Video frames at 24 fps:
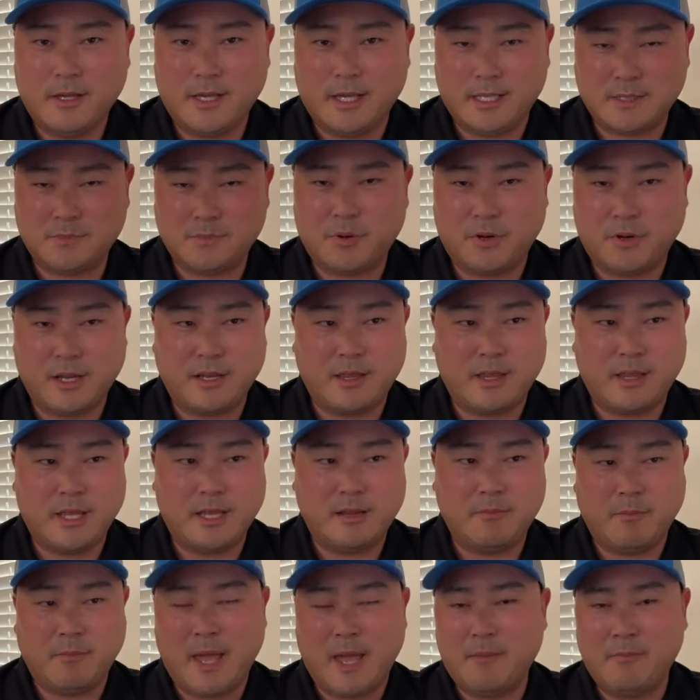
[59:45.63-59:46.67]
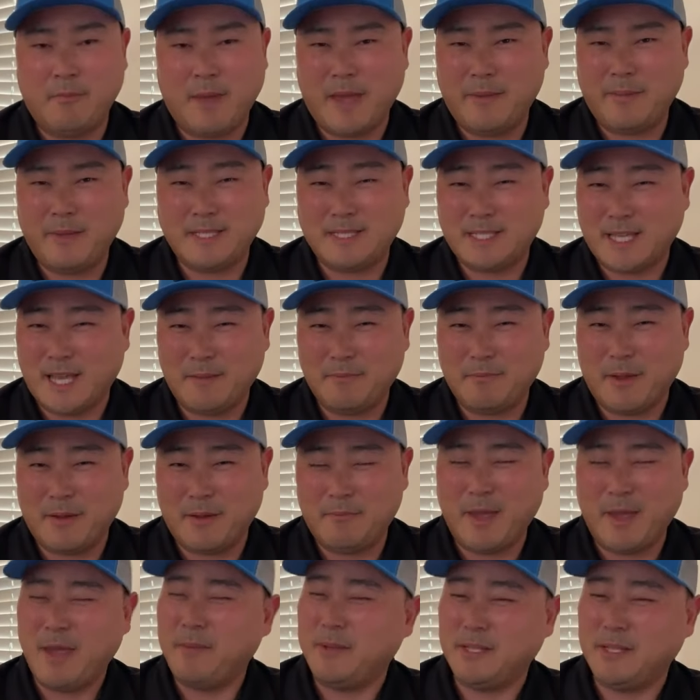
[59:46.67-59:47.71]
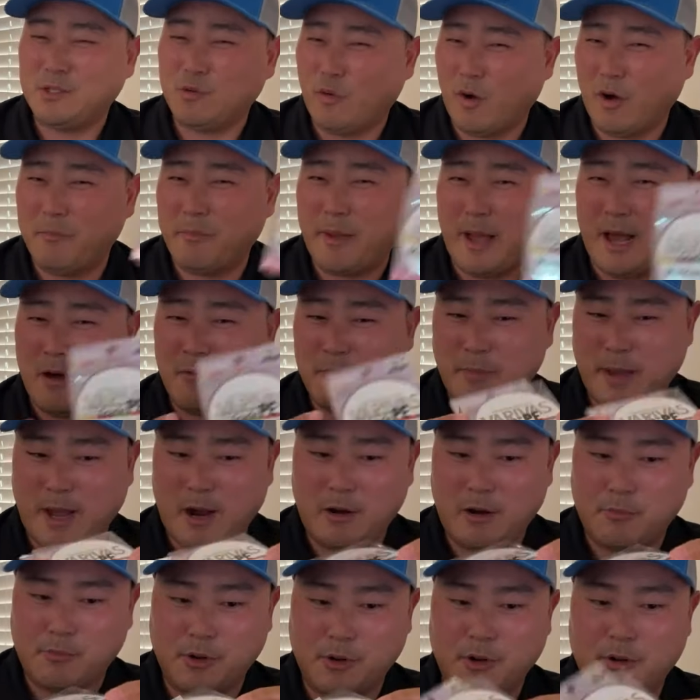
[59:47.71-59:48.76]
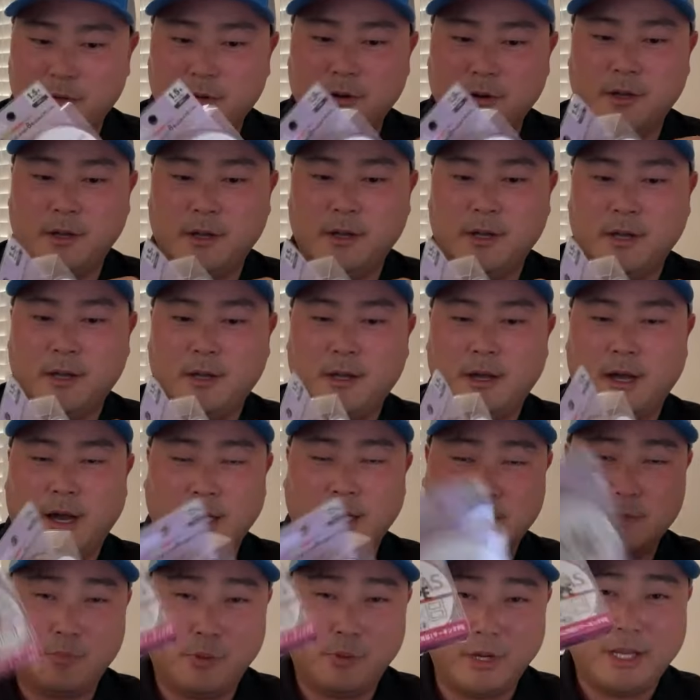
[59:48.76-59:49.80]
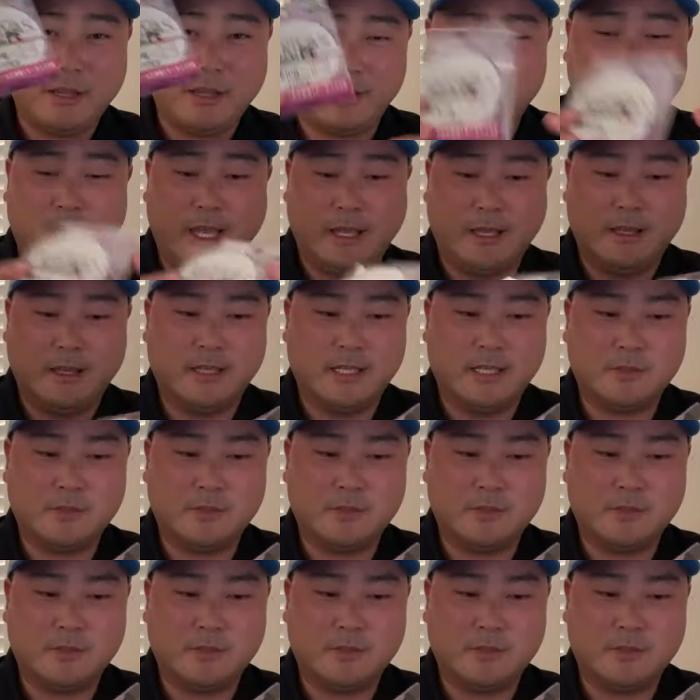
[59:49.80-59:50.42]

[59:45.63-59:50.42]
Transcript: It's pretty thin. Maybe 10, maybe 12 pound Power Pro. It's pretty thin.